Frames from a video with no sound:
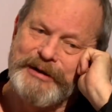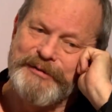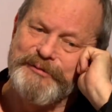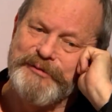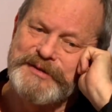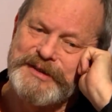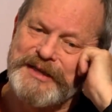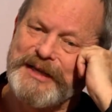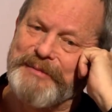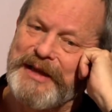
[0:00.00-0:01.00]
wife says I
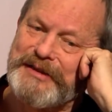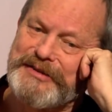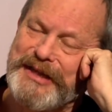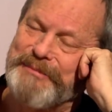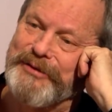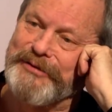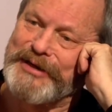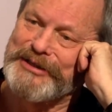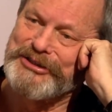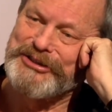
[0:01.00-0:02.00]
keep making the same movie.
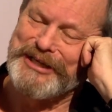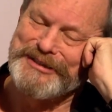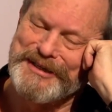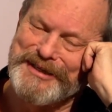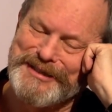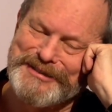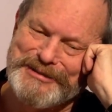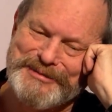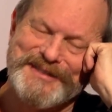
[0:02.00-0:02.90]
I just change the costumes.